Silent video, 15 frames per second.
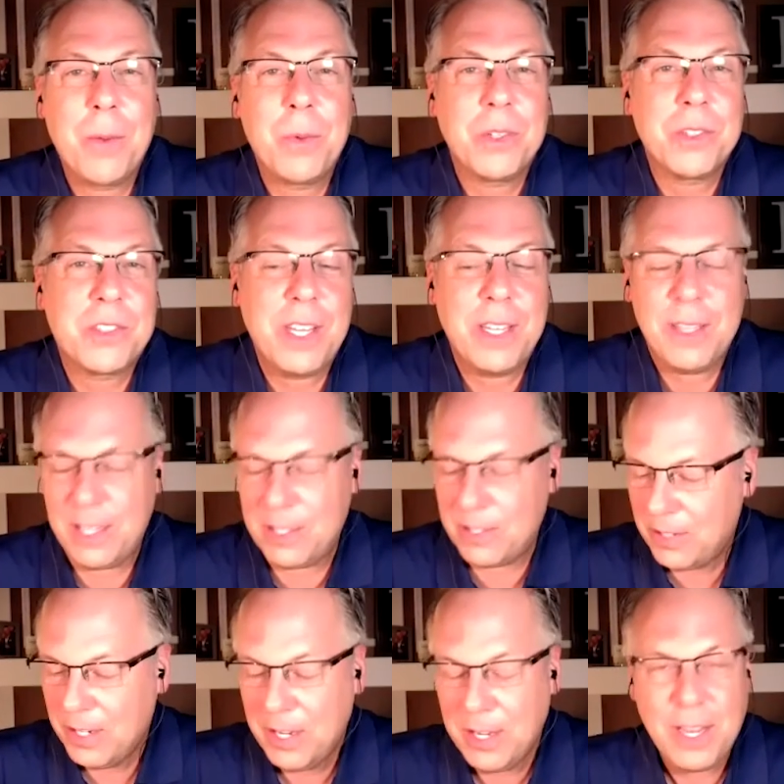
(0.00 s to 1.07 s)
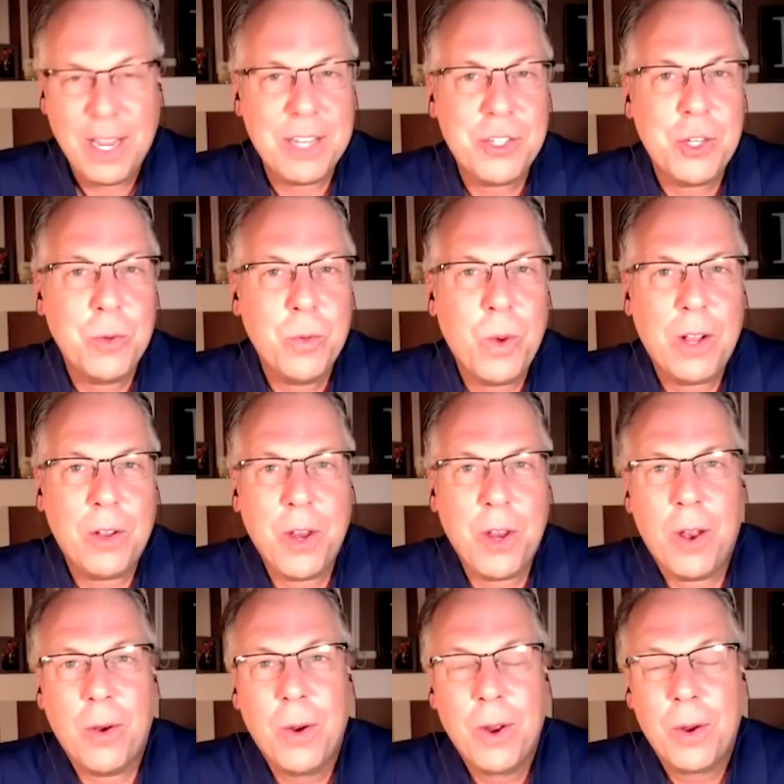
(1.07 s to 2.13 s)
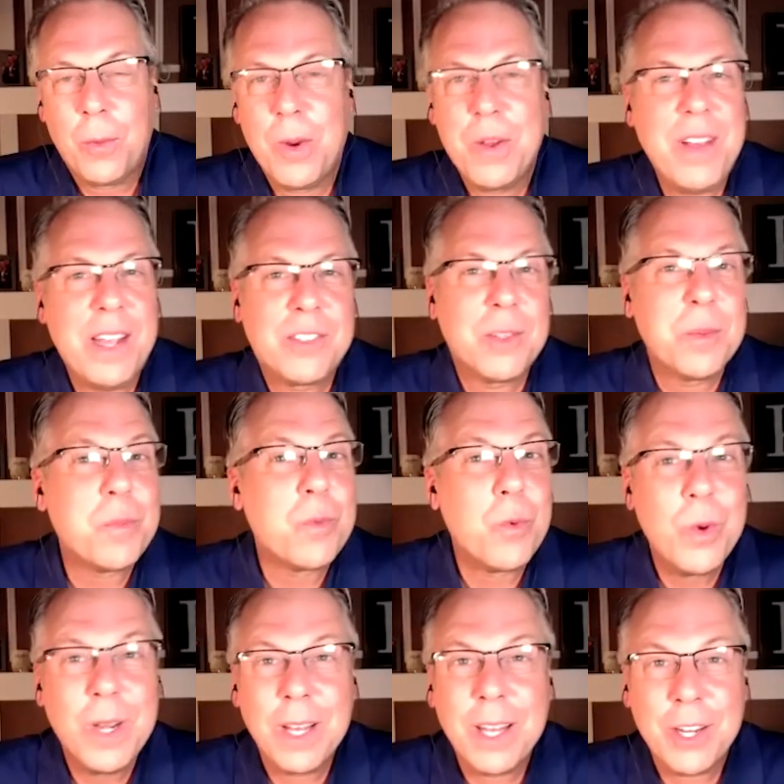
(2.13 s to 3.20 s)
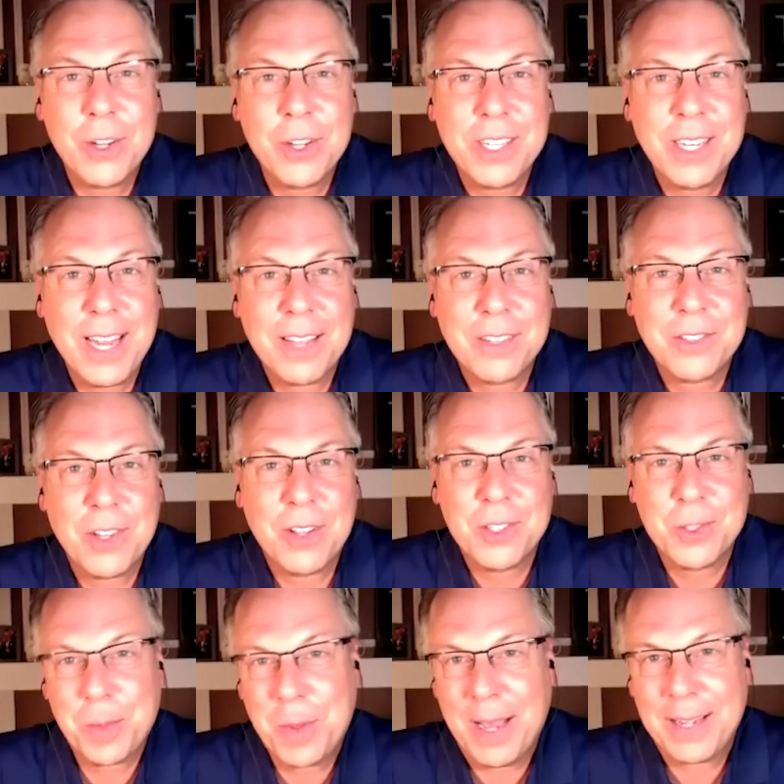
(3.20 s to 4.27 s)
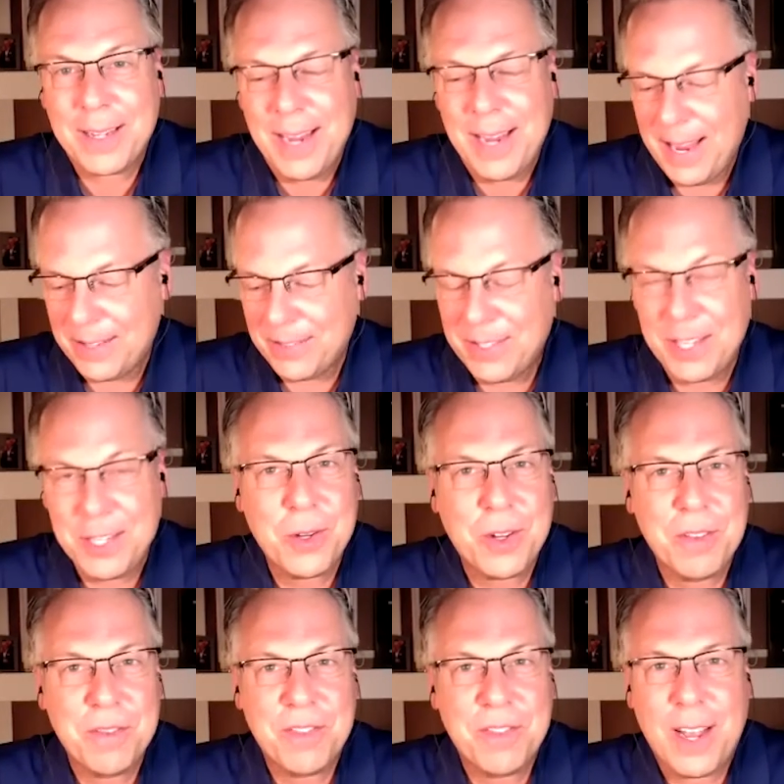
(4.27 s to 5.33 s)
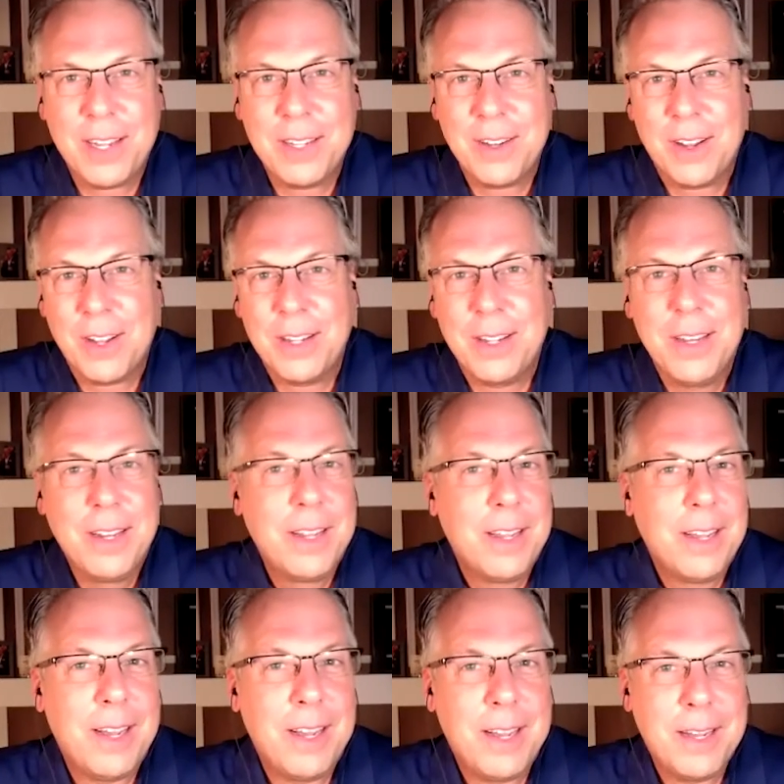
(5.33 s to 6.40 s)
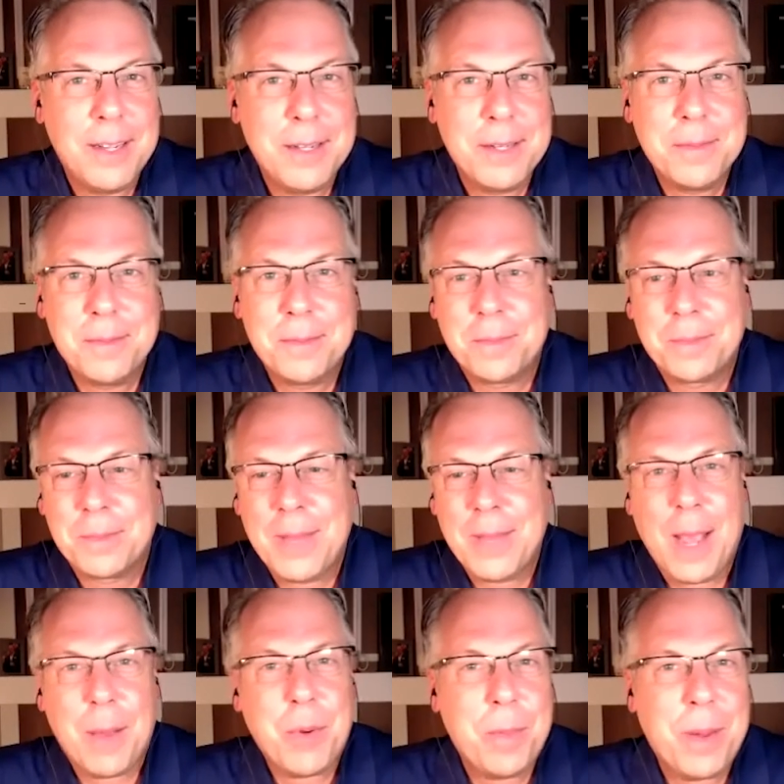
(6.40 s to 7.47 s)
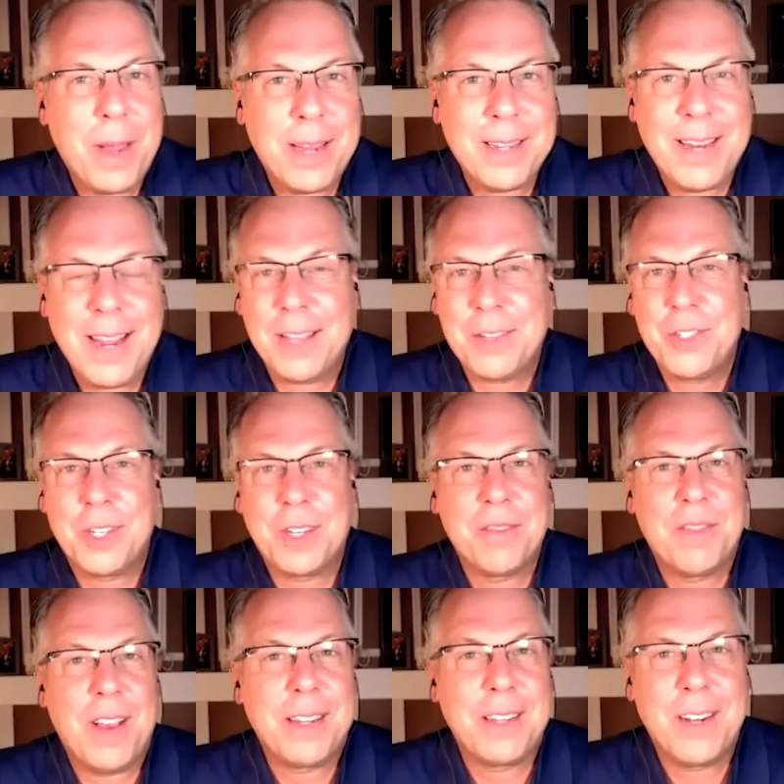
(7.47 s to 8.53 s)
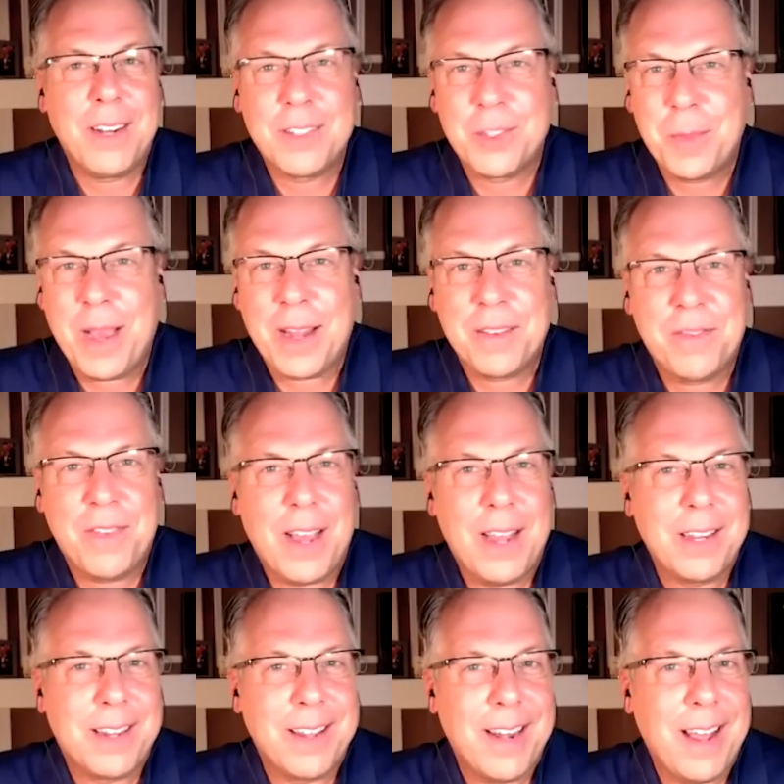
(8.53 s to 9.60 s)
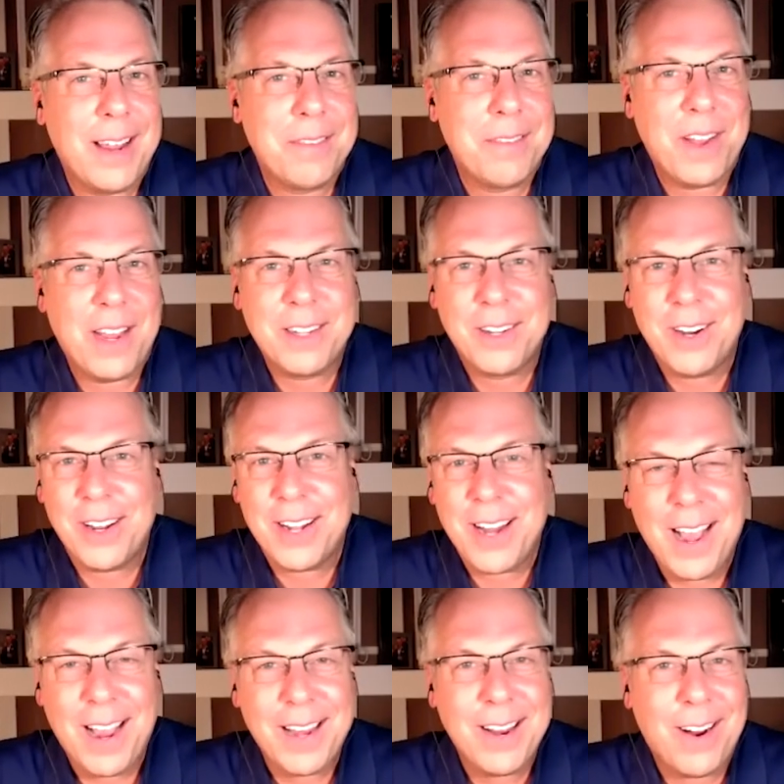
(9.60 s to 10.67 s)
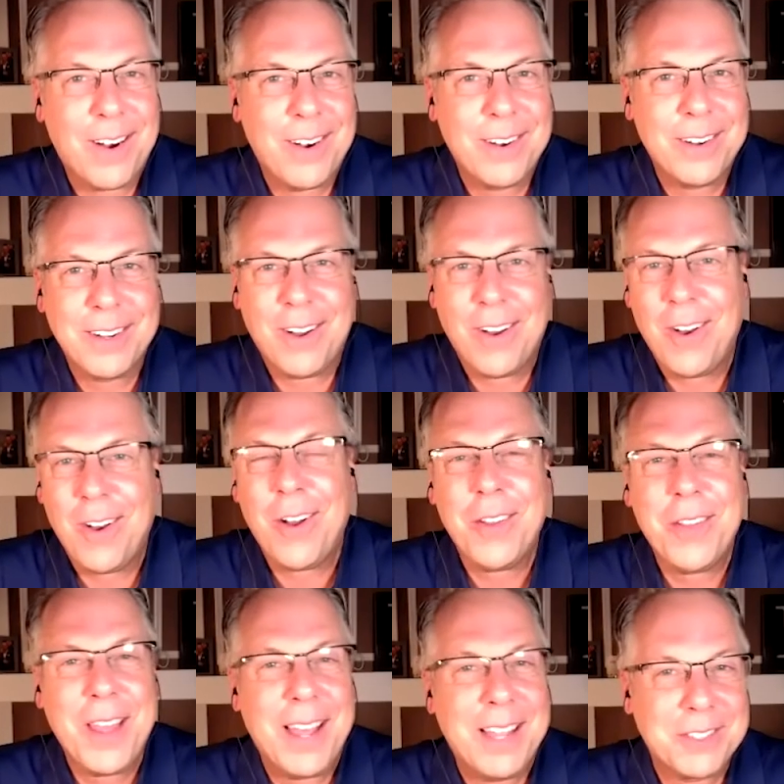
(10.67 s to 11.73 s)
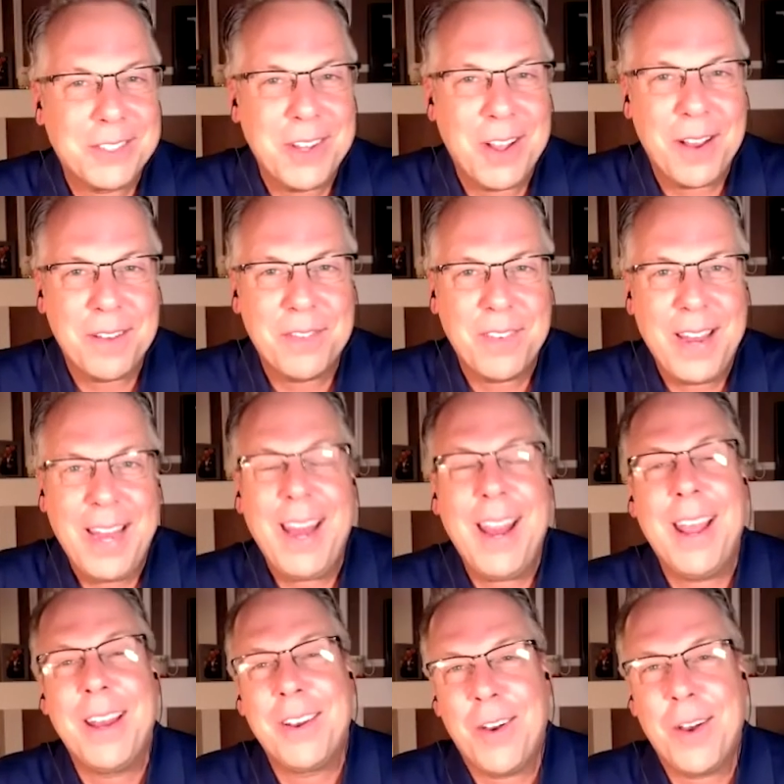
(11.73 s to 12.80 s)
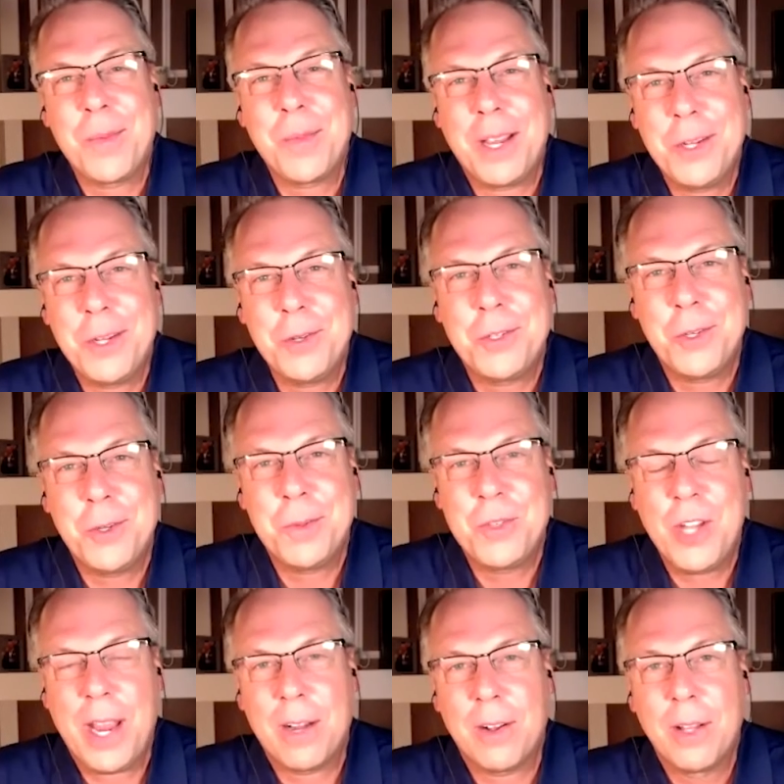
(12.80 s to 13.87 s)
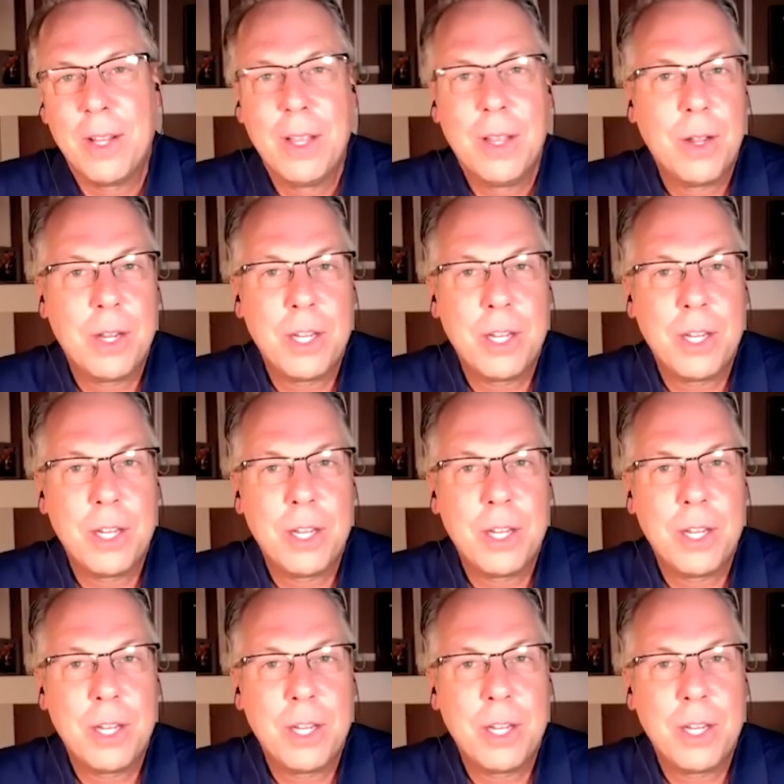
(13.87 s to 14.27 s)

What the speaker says: I will say this, as you well know, we've had some really good guests on this podcast that you can find on Apple Podcasts. You can find it on Spotify. You can find it on iHeart, all that stuff, and on my YouTube channel.